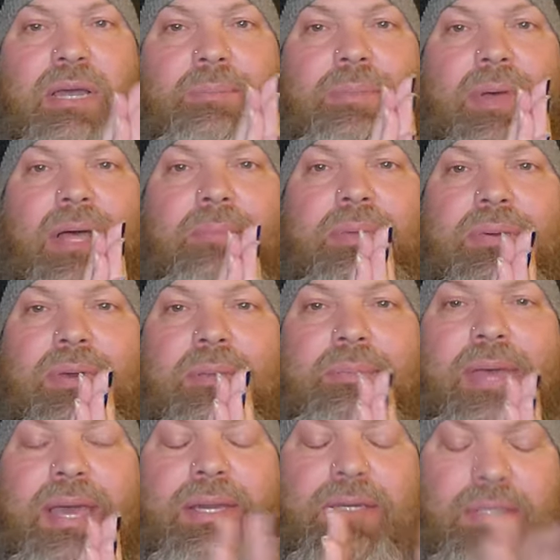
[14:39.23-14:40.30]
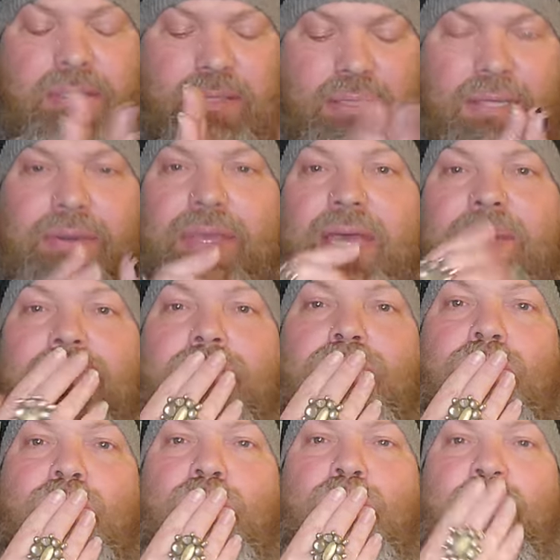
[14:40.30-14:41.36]
I'll, I'll be right back. Okay?
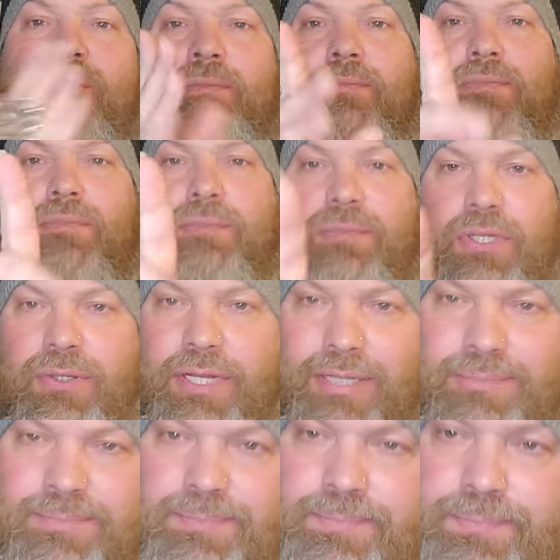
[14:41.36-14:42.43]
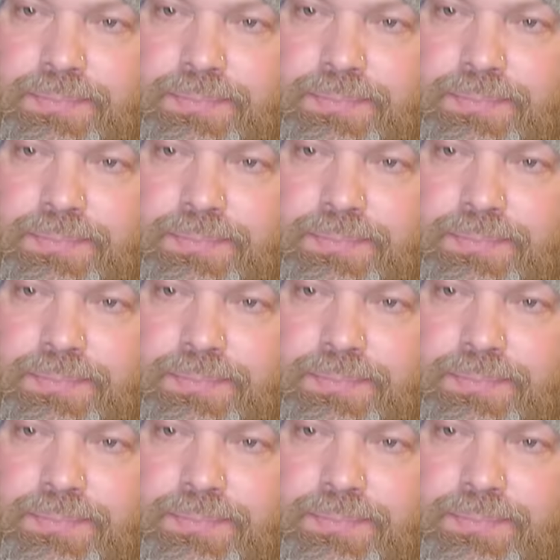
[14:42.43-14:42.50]
Hold on.